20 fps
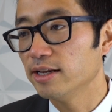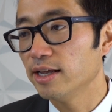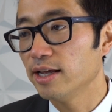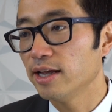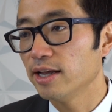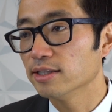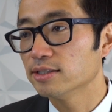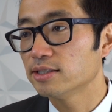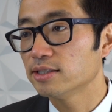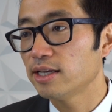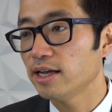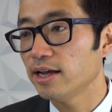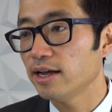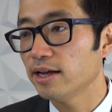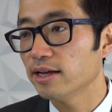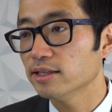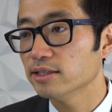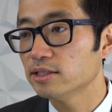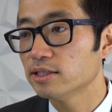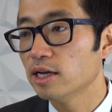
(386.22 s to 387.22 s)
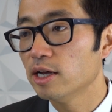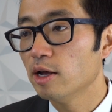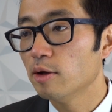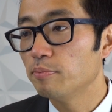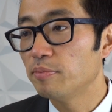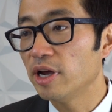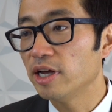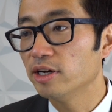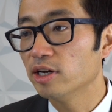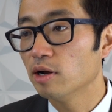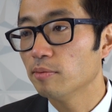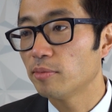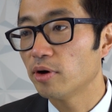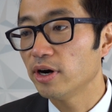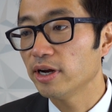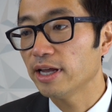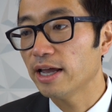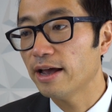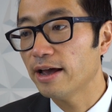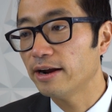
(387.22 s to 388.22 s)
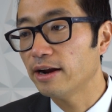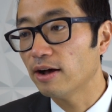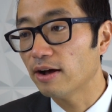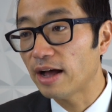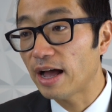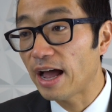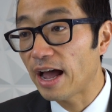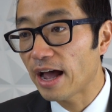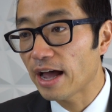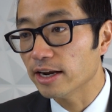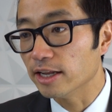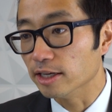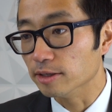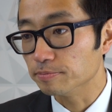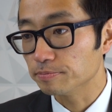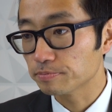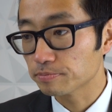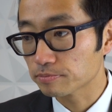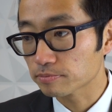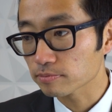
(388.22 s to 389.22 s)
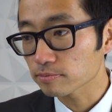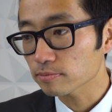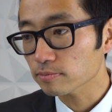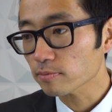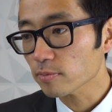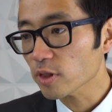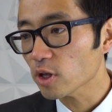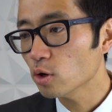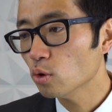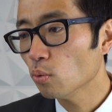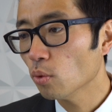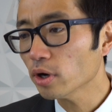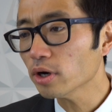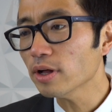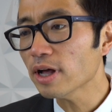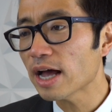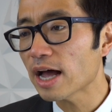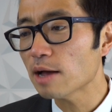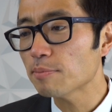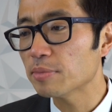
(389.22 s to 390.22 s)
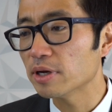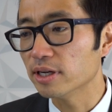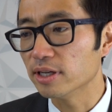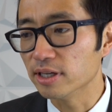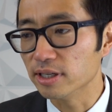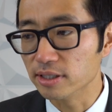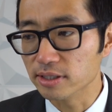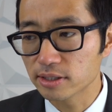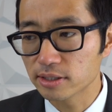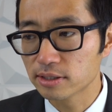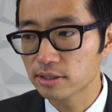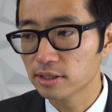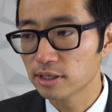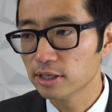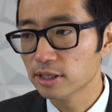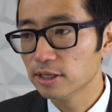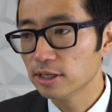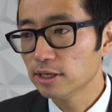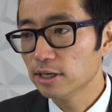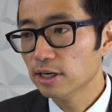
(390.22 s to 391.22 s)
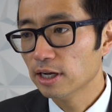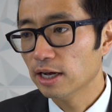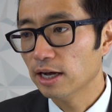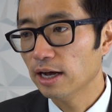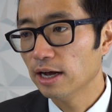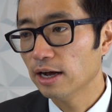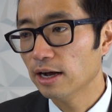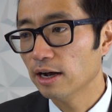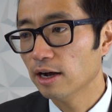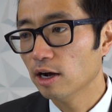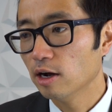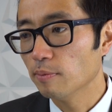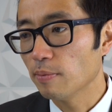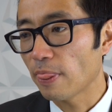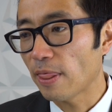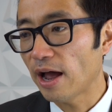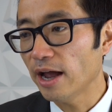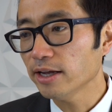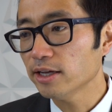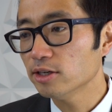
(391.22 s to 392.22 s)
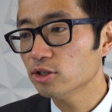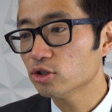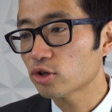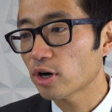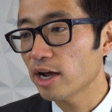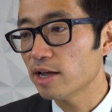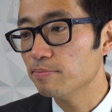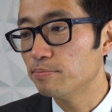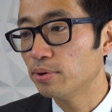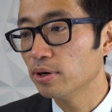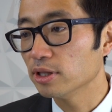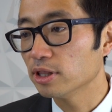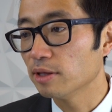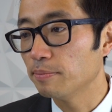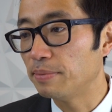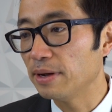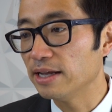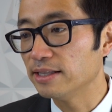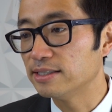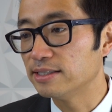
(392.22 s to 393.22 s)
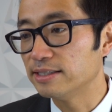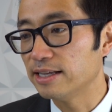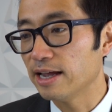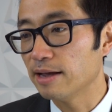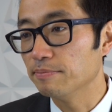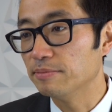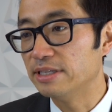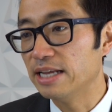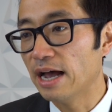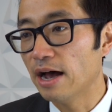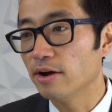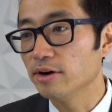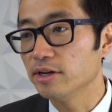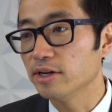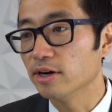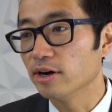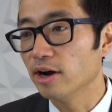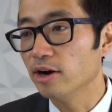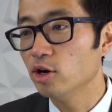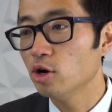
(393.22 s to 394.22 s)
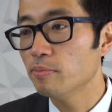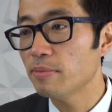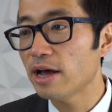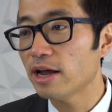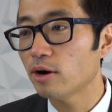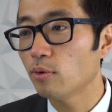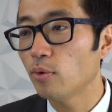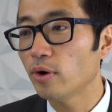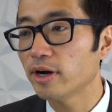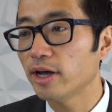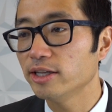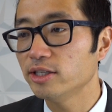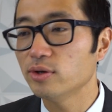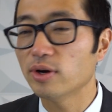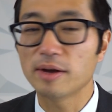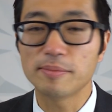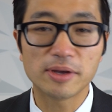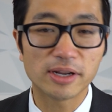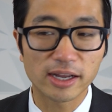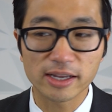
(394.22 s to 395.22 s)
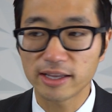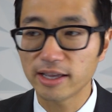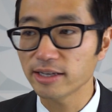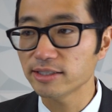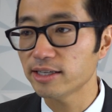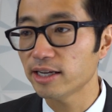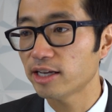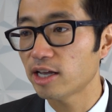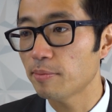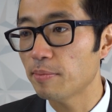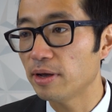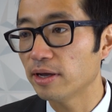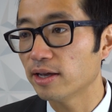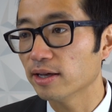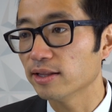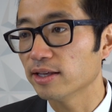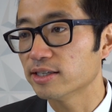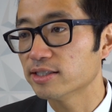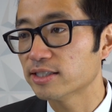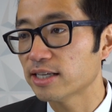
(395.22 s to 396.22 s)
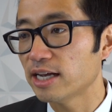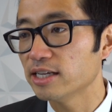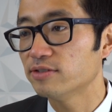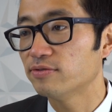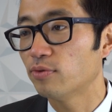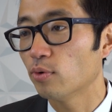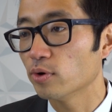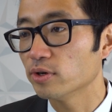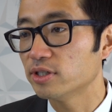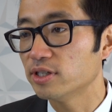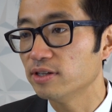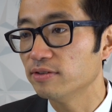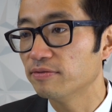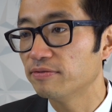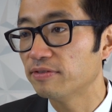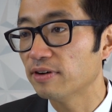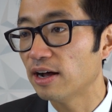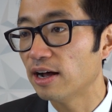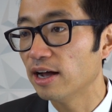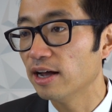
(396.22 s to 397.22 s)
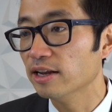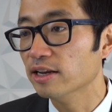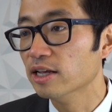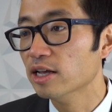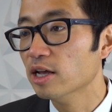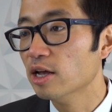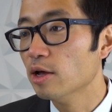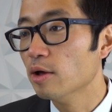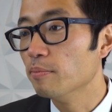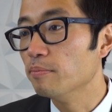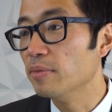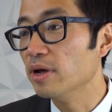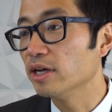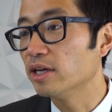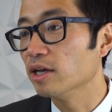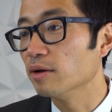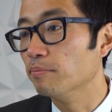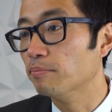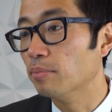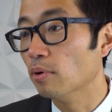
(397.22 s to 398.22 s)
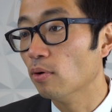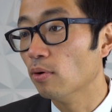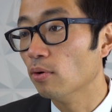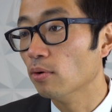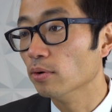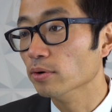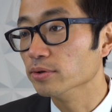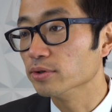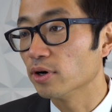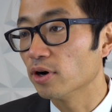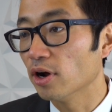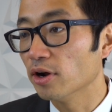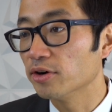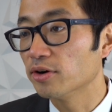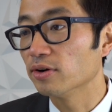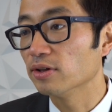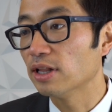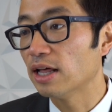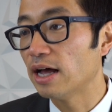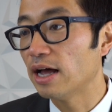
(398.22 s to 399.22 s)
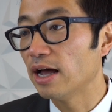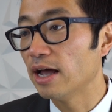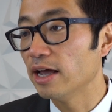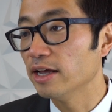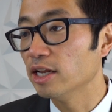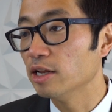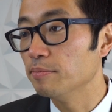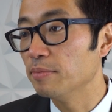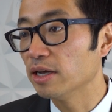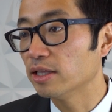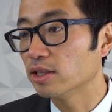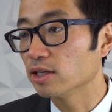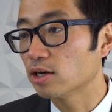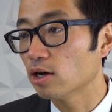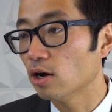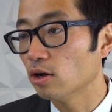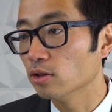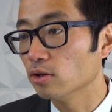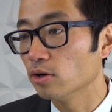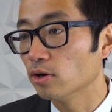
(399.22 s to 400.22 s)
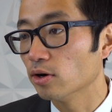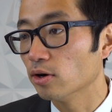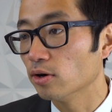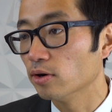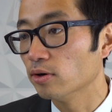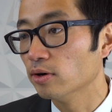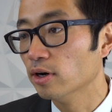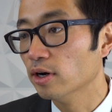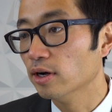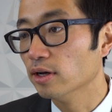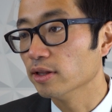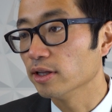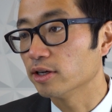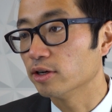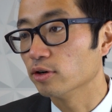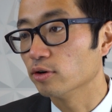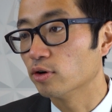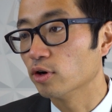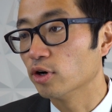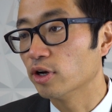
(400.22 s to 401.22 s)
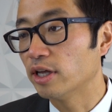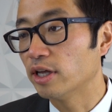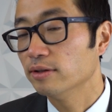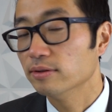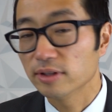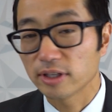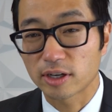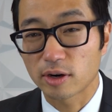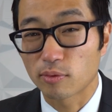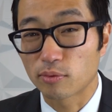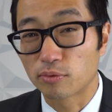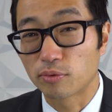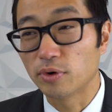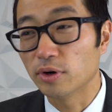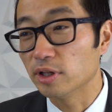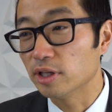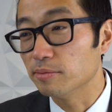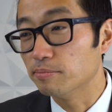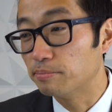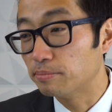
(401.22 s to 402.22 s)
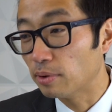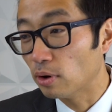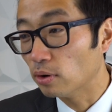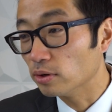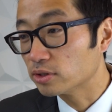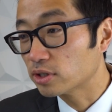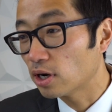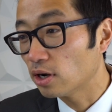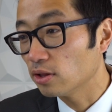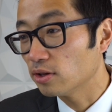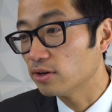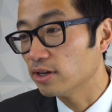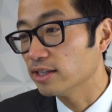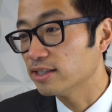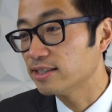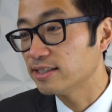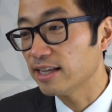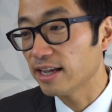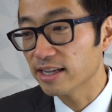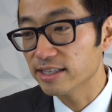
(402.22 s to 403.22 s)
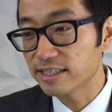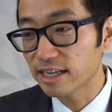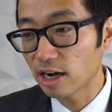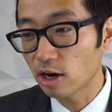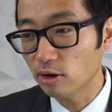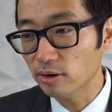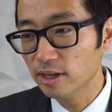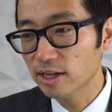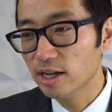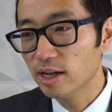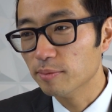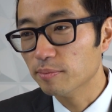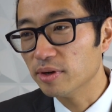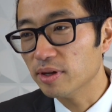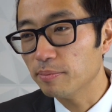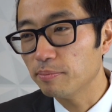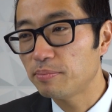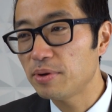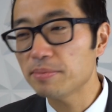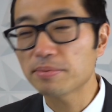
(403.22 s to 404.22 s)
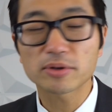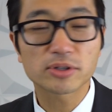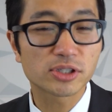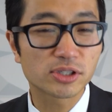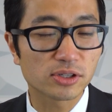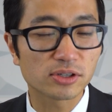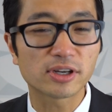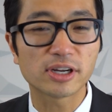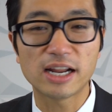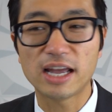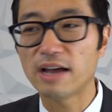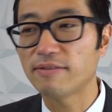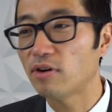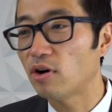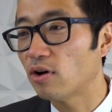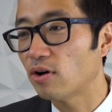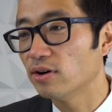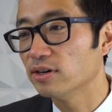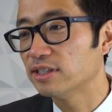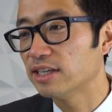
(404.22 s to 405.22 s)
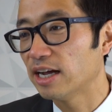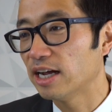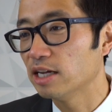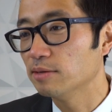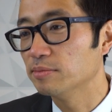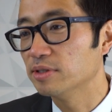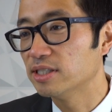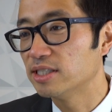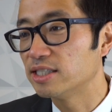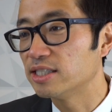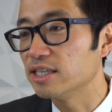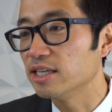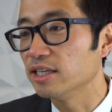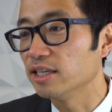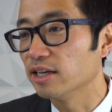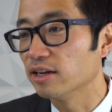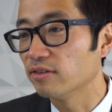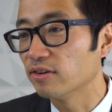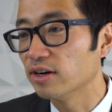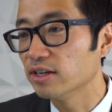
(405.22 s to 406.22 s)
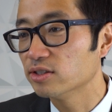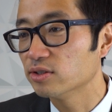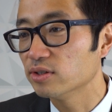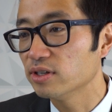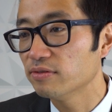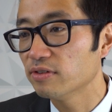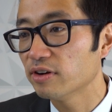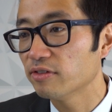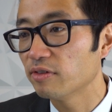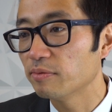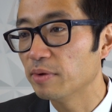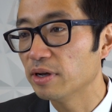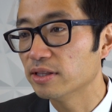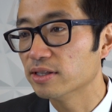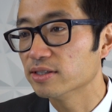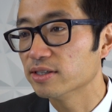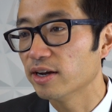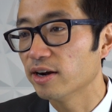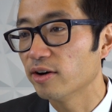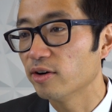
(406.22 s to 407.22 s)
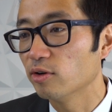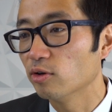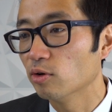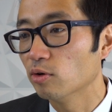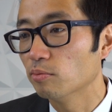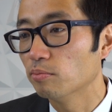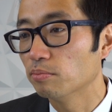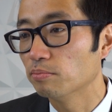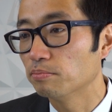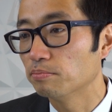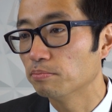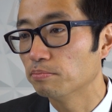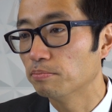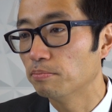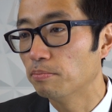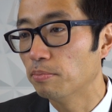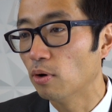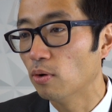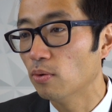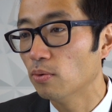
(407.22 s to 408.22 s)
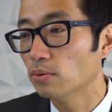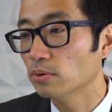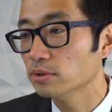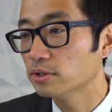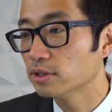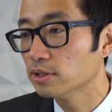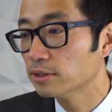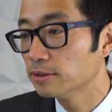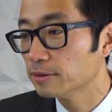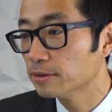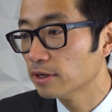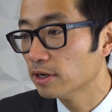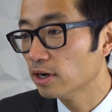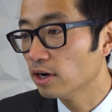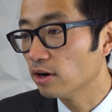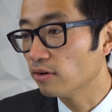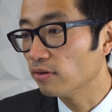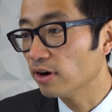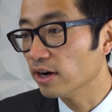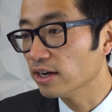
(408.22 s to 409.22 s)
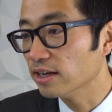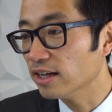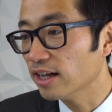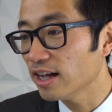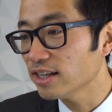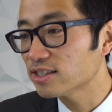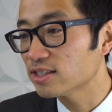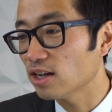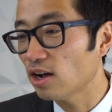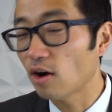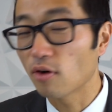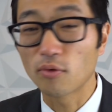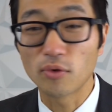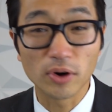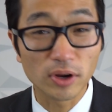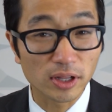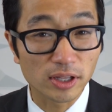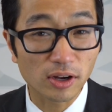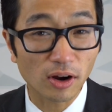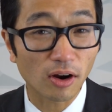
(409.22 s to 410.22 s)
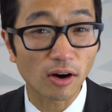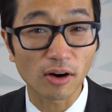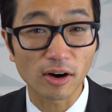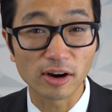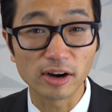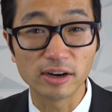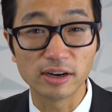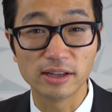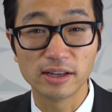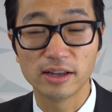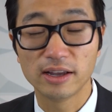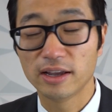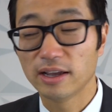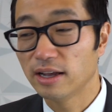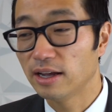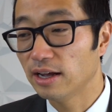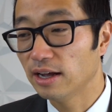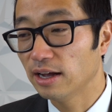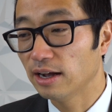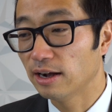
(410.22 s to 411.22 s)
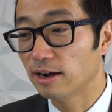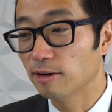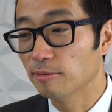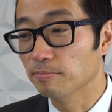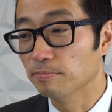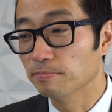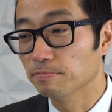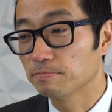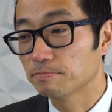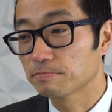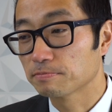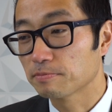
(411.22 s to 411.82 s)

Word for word: Enhance Scans, Bates Numbering, and I'll add it. What'll happen is, Um, I can try and put the Bates stamp down here. And no matter what I do, I mean, I guess I can make it like size fourteen font, make it bold or underline, and make the color like a, like a really bold color that stands out. But people are still gonna have a hard time seeing it, right? So even if I make this Arial bold, right? That's a really hard um,